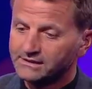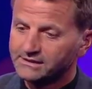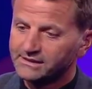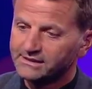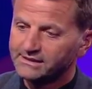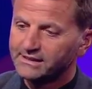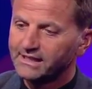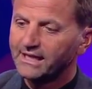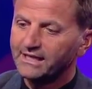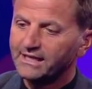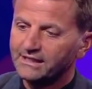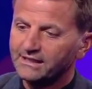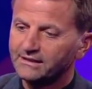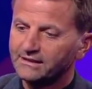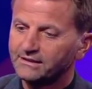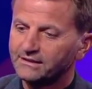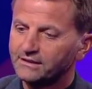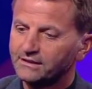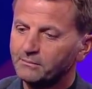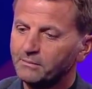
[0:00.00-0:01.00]

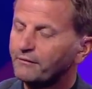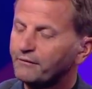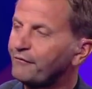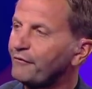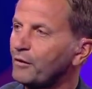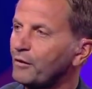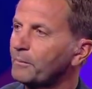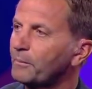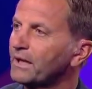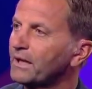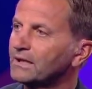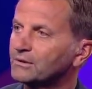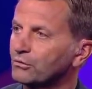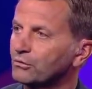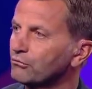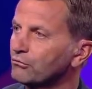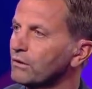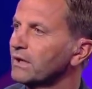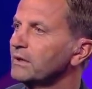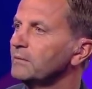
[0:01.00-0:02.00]
Today, the midfield players
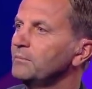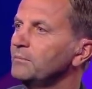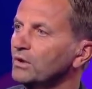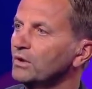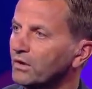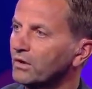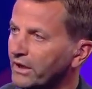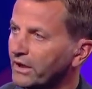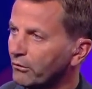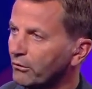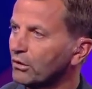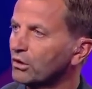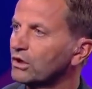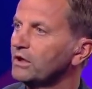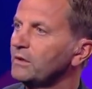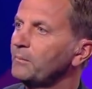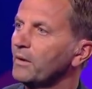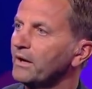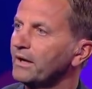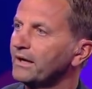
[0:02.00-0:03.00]
were running beyond. They were
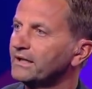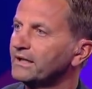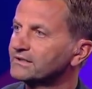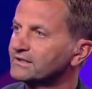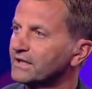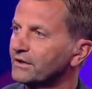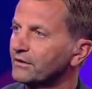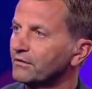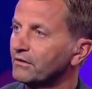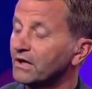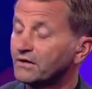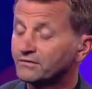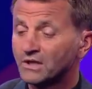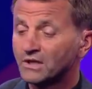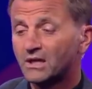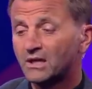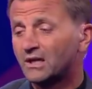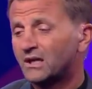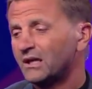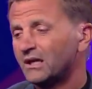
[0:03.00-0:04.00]
occupying the centre
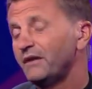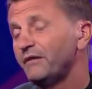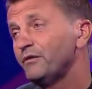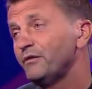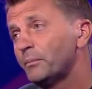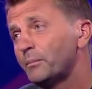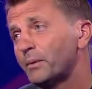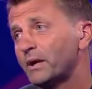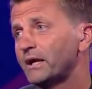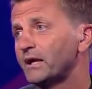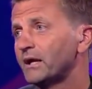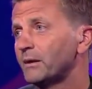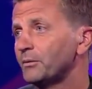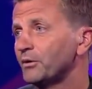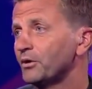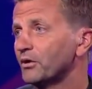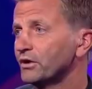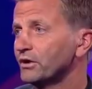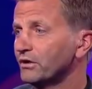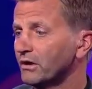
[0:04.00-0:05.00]
halves. If you're playing
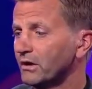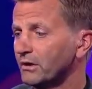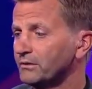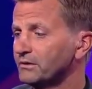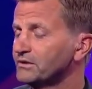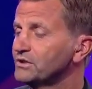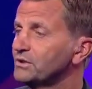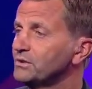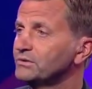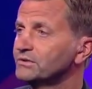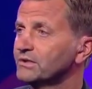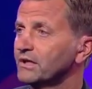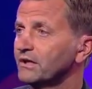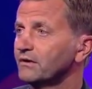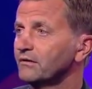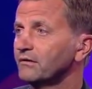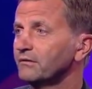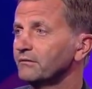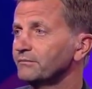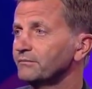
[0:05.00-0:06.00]
up there on your own and two
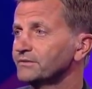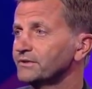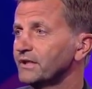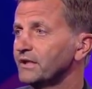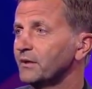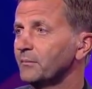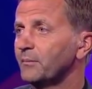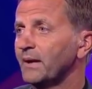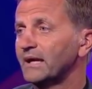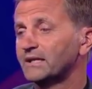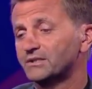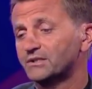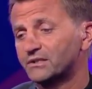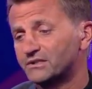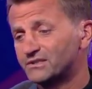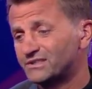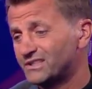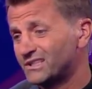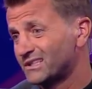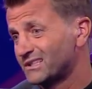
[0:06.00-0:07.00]

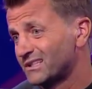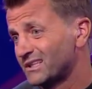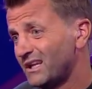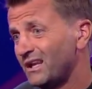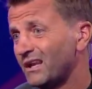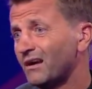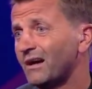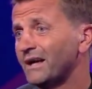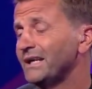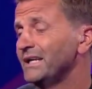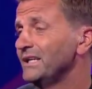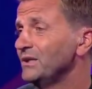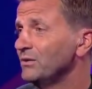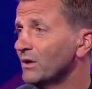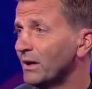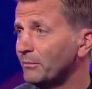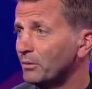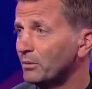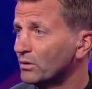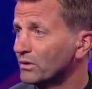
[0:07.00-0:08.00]
centre-backs are just lining
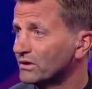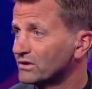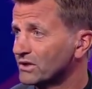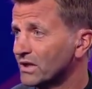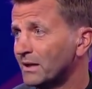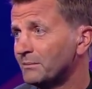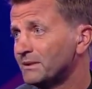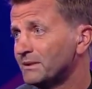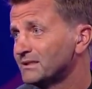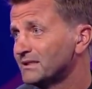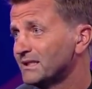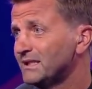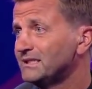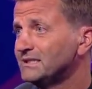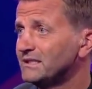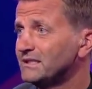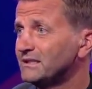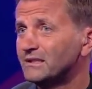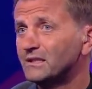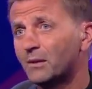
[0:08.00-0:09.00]
you up all the time, it's
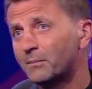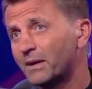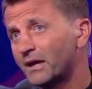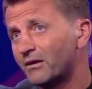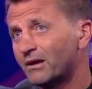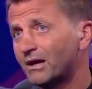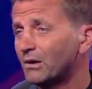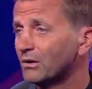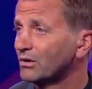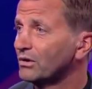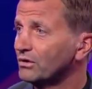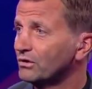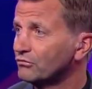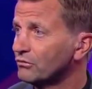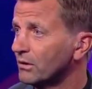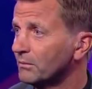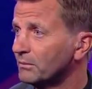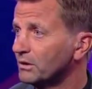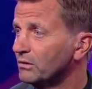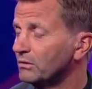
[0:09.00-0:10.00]
easy. No matter how
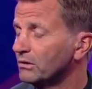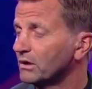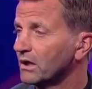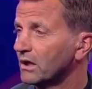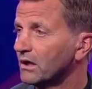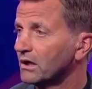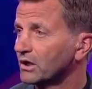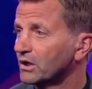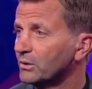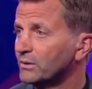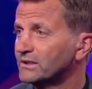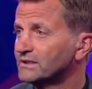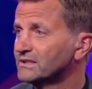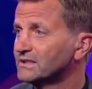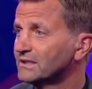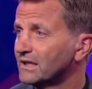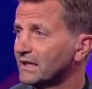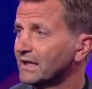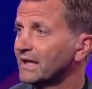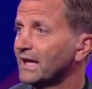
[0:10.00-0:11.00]
good Romelu Lukaku
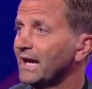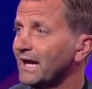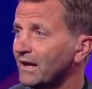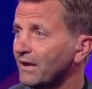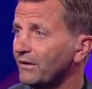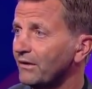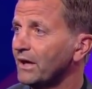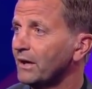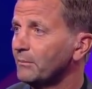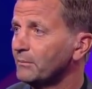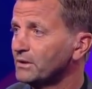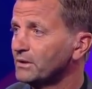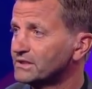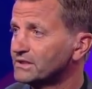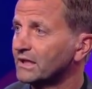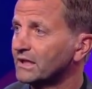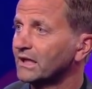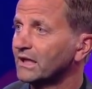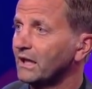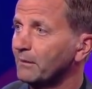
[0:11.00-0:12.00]
is, he's going to get outnumbered,
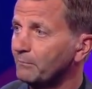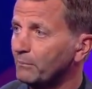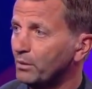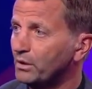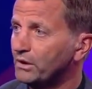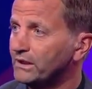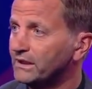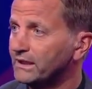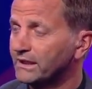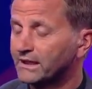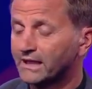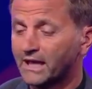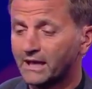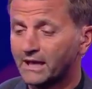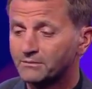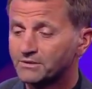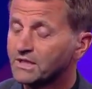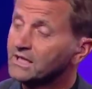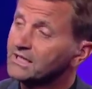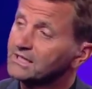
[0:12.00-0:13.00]
he's going to get bullied in
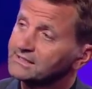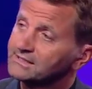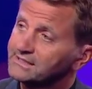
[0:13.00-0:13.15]
games.